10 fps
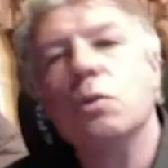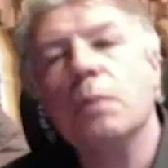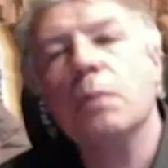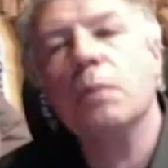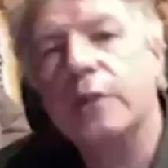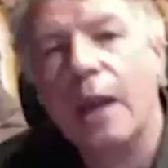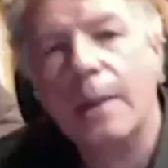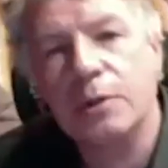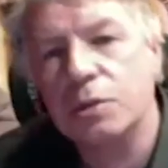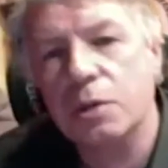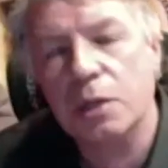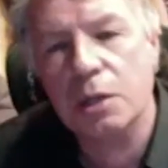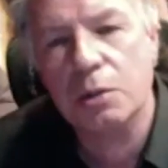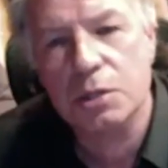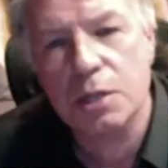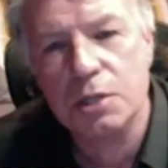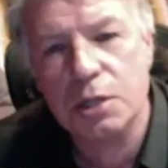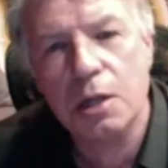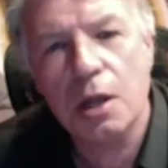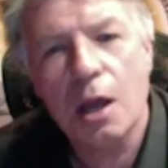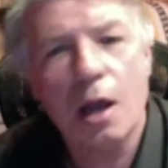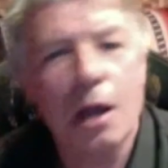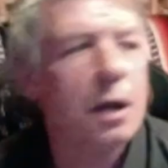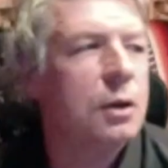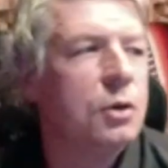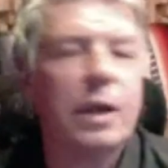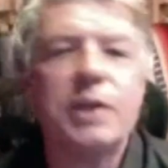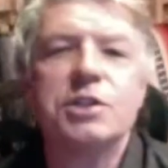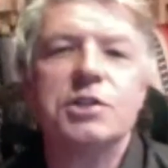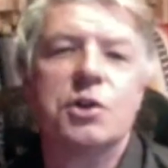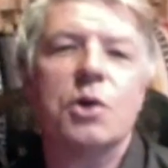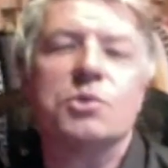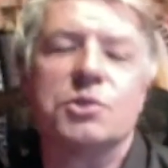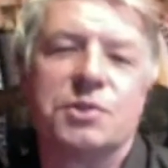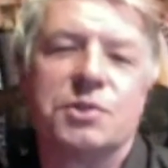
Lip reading: for the opportunity. You were such a gracious host.